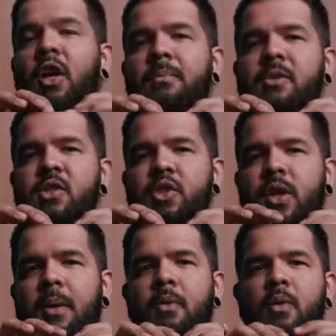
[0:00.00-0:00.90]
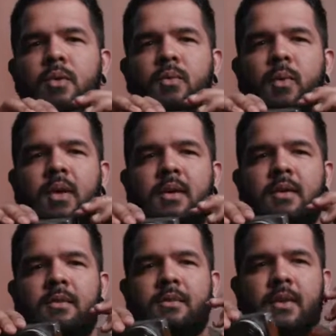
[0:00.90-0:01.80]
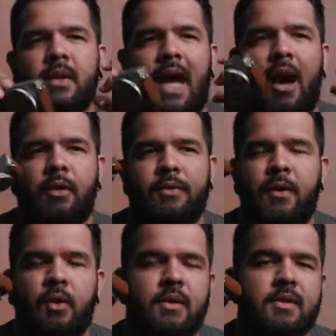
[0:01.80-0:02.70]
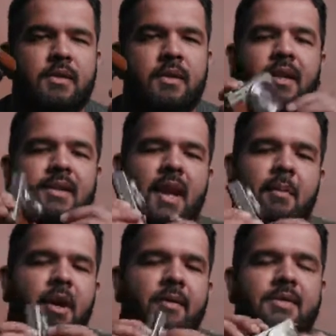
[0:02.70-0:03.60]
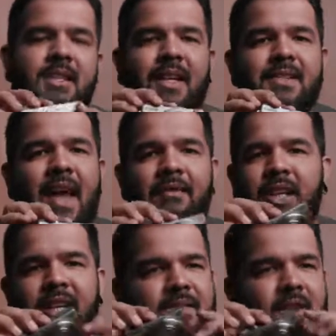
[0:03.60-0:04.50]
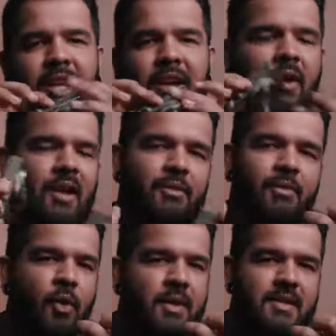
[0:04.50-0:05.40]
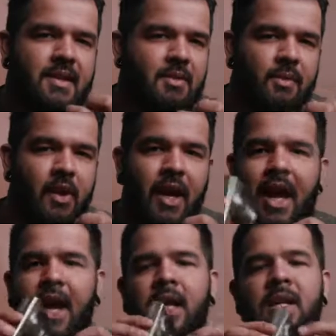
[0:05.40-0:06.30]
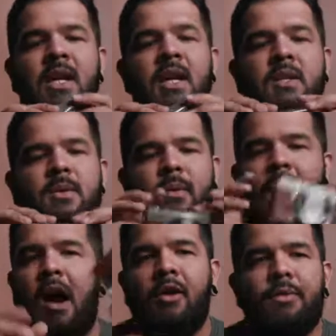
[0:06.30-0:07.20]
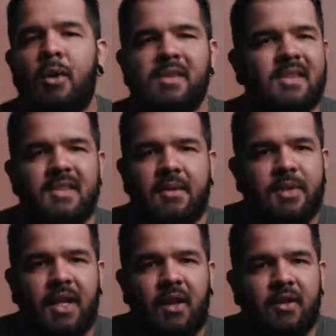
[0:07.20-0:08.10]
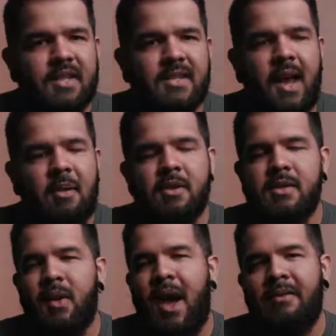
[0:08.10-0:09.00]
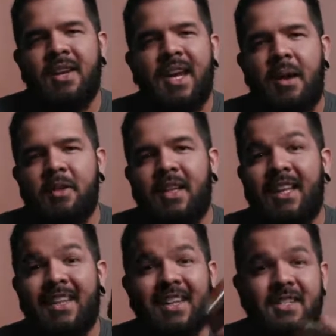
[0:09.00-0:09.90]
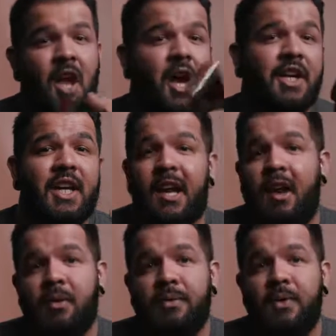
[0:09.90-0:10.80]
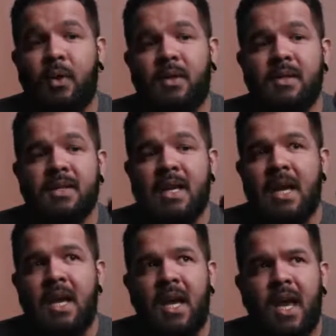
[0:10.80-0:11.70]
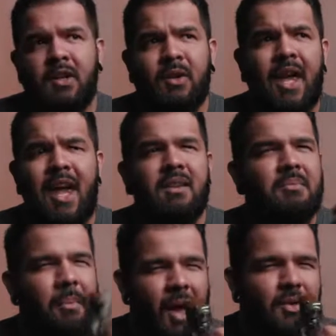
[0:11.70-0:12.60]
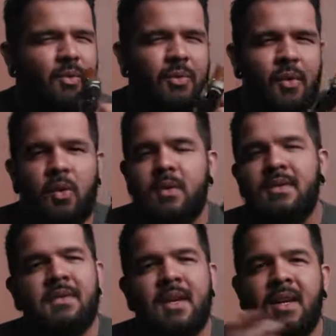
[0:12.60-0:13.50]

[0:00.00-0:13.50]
of troubles with the autofocus. This camera obviously doesn't have a lens. It's not like you can focus this with your hand. So autofocus is everything on this camera. So having a camera that is not good at autofocus and you can't manual focus